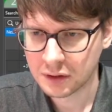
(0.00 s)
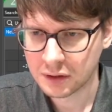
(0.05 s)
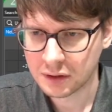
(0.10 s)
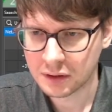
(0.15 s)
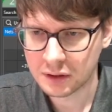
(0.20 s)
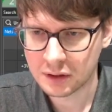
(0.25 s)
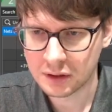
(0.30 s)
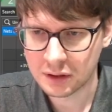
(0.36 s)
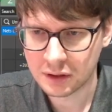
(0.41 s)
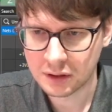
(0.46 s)

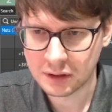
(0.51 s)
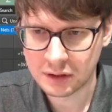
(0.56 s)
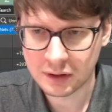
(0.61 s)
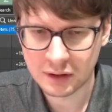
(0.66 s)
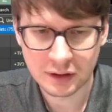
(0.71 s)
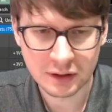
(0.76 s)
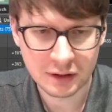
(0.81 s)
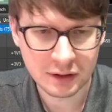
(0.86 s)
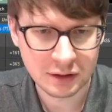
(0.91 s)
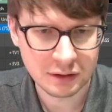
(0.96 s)
And
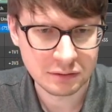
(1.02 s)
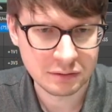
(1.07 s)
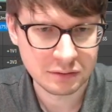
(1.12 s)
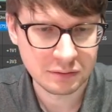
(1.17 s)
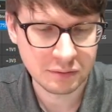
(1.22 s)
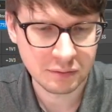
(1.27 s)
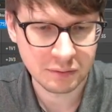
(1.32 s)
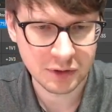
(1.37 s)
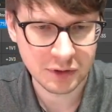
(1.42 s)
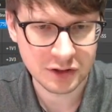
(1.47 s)

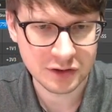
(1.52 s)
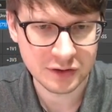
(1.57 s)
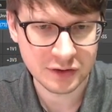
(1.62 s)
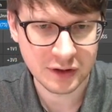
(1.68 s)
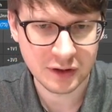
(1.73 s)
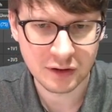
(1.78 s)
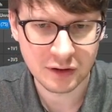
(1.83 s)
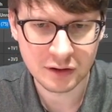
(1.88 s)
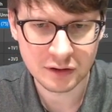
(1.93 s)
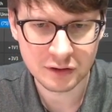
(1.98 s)
make sure
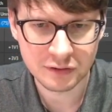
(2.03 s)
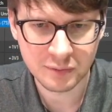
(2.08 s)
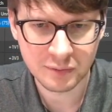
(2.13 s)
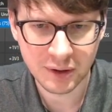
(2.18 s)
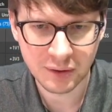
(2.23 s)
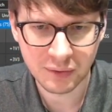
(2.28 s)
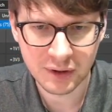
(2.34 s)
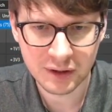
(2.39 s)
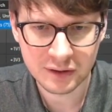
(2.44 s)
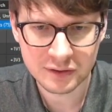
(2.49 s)
that all of my
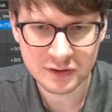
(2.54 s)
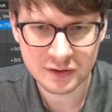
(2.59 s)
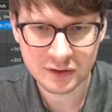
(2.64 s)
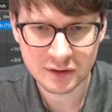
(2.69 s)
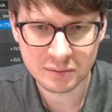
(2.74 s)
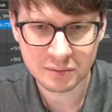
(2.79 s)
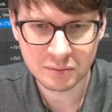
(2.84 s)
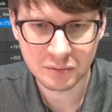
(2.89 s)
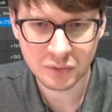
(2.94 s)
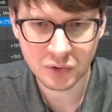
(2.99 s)
routes
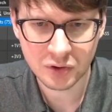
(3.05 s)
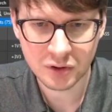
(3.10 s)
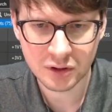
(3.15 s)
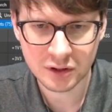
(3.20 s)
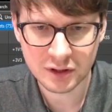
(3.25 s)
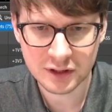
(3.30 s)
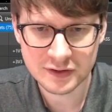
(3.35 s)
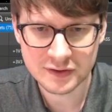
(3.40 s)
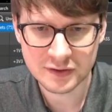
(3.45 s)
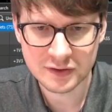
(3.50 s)
are more or
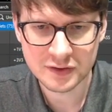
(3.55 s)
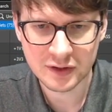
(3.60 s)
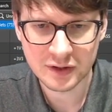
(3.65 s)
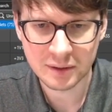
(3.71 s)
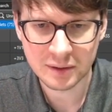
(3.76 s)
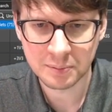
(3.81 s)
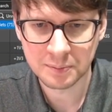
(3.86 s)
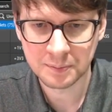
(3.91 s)
less the same.